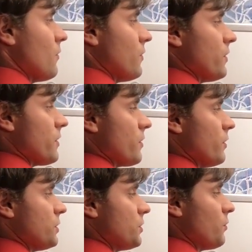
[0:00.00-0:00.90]
for this
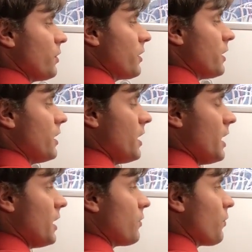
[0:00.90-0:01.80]
equation to work,
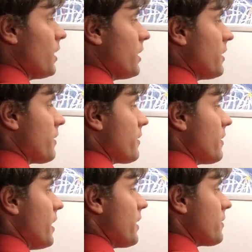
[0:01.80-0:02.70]
and the radius
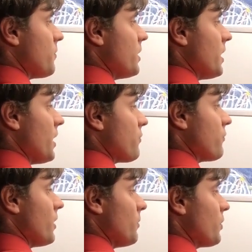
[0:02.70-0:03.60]
has to be in
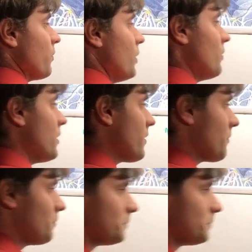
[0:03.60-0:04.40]
astronomical units.